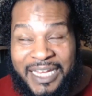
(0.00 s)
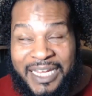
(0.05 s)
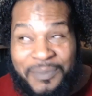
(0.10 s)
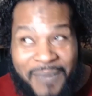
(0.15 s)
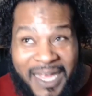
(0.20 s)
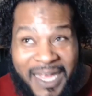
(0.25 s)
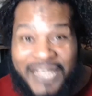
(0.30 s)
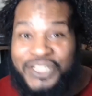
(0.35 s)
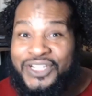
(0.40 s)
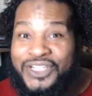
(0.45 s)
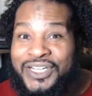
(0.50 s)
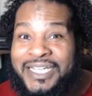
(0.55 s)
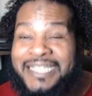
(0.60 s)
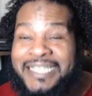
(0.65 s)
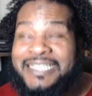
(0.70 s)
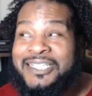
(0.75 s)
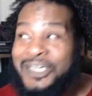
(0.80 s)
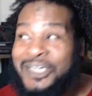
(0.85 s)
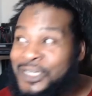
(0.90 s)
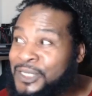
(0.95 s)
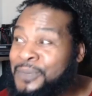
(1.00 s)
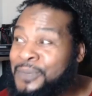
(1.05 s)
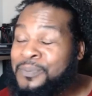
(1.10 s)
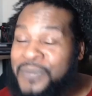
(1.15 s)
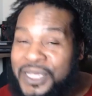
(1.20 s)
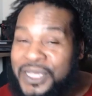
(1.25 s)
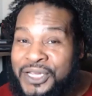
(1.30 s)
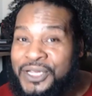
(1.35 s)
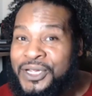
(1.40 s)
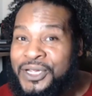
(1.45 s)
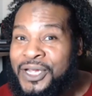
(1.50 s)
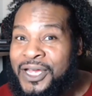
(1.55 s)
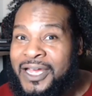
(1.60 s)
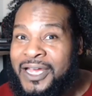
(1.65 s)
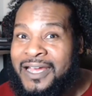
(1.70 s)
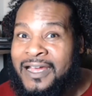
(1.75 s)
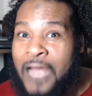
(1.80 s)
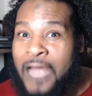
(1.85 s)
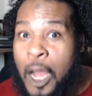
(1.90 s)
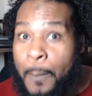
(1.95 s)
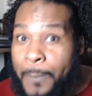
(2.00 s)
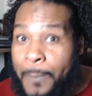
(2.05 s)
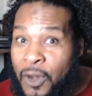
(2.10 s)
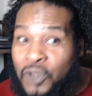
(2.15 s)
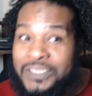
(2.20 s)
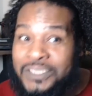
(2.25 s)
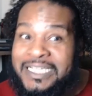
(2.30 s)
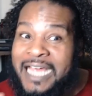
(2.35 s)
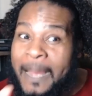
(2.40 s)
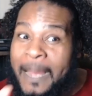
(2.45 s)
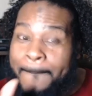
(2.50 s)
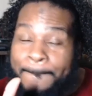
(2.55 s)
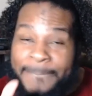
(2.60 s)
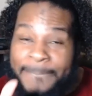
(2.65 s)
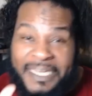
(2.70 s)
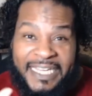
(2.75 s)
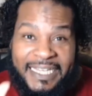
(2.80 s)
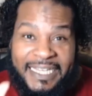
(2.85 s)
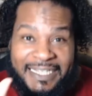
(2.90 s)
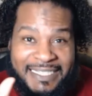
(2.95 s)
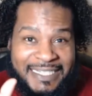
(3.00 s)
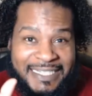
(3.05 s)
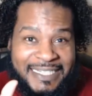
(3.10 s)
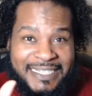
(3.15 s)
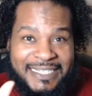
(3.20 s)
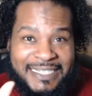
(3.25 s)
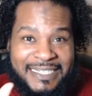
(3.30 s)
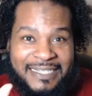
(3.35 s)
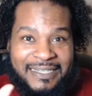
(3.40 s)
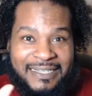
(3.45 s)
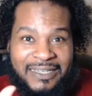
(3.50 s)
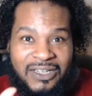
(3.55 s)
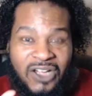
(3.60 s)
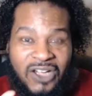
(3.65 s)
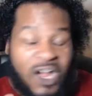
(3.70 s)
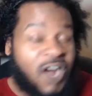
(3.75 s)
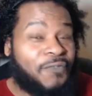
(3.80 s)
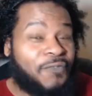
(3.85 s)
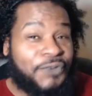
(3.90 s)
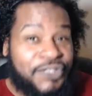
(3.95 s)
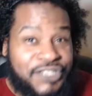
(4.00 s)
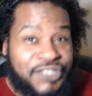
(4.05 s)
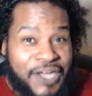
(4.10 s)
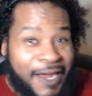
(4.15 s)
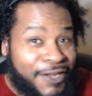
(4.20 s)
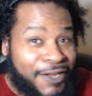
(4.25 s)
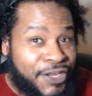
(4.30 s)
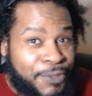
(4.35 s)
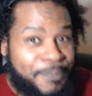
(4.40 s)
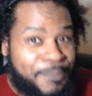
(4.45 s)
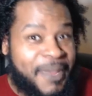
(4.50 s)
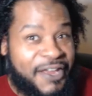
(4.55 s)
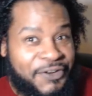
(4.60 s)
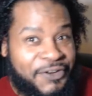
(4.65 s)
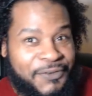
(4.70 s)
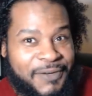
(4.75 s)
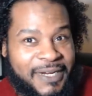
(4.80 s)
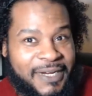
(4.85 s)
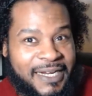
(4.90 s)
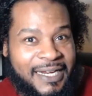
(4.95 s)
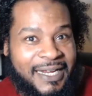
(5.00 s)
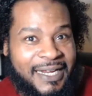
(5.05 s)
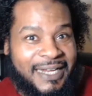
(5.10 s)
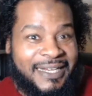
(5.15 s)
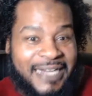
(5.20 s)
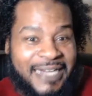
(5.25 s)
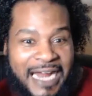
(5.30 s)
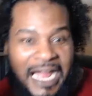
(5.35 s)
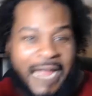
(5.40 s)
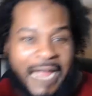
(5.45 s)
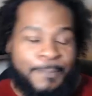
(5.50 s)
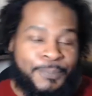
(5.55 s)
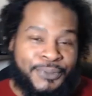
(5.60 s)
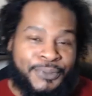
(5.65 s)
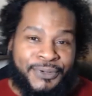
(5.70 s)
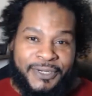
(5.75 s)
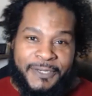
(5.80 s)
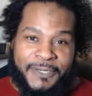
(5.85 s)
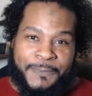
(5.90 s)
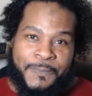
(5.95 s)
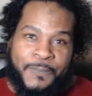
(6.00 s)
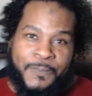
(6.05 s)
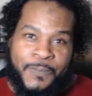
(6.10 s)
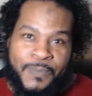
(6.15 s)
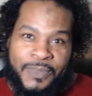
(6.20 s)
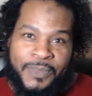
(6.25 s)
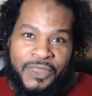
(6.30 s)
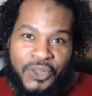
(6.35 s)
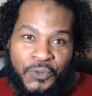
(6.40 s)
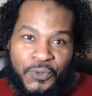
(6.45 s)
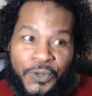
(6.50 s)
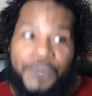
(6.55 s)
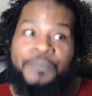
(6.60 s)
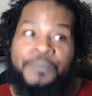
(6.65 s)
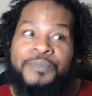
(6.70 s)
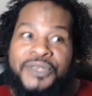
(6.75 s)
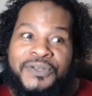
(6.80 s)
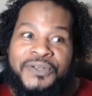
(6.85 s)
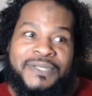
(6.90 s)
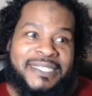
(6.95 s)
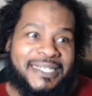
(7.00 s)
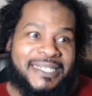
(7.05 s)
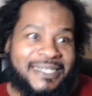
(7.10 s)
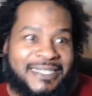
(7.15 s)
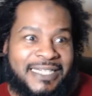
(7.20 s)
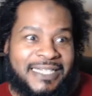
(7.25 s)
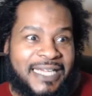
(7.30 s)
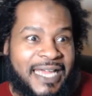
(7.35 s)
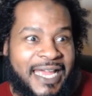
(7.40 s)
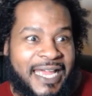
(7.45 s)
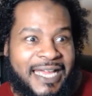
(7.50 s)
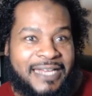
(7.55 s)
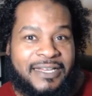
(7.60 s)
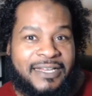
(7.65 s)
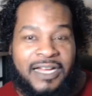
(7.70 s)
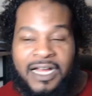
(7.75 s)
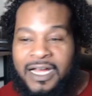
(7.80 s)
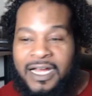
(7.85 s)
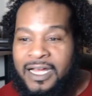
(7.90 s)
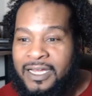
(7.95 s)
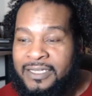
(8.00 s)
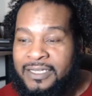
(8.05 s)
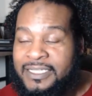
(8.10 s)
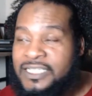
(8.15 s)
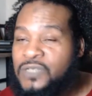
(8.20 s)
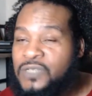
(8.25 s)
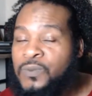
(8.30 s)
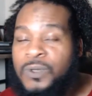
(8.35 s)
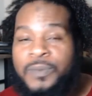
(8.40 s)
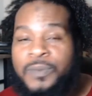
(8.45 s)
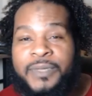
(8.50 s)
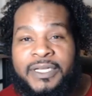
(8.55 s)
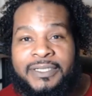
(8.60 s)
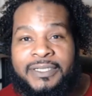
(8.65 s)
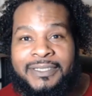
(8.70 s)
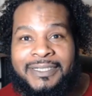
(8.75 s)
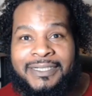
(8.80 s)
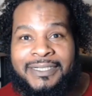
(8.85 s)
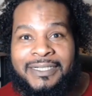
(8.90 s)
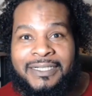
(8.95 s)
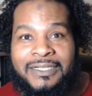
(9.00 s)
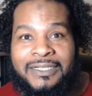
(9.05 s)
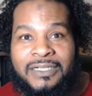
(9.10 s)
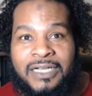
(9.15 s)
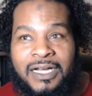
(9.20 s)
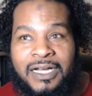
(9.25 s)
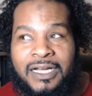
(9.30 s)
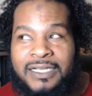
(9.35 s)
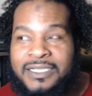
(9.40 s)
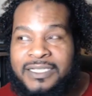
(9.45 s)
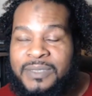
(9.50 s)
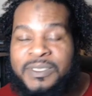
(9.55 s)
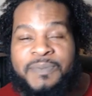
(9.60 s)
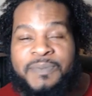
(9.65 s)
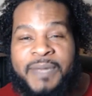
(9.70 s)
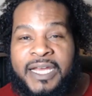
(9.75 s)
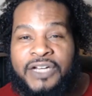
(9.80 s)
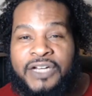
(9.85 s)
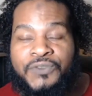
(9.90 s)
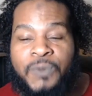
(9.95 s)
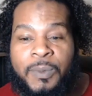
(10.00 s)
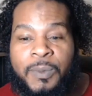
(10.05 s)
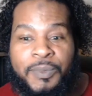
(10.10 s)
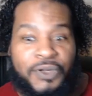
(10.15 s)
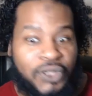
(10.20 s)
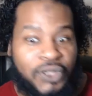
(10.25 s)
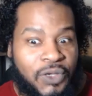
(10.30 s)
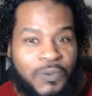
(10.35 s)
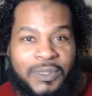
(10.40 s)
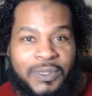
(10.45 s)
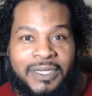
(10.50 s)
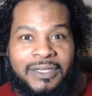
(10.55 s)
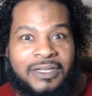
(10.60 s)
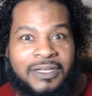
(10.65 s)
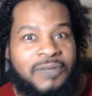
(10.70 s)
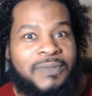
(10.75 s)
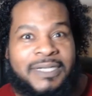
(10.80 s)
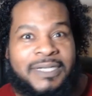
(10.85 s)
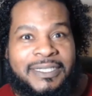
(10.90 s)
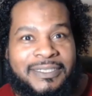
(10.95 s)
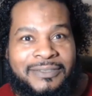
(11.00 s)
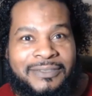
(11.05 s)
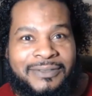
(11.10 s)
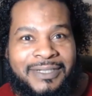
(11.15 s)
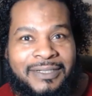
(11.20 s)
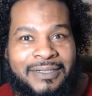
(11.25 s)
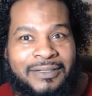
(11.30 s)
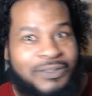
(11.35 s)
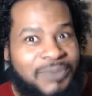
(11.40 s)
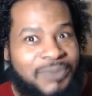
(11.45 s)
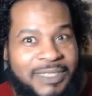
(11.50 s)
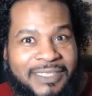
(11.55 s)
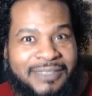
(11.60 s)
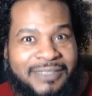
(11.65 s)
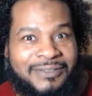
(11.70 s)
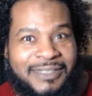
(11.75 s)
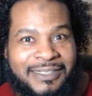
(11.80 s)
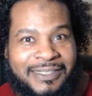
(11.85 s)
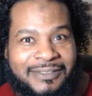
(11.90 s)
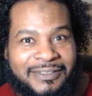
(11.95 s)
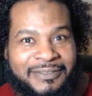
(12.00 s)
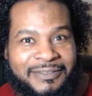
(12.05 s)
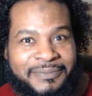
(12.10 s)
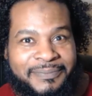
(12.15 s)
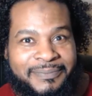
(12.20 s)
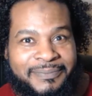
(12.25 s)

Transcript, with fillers: Imagine he's telling me about a piece of a documentary that I put with music and uh, this woman, uh, some Spanish woman. But look what look what he's doing. Look what he's doing.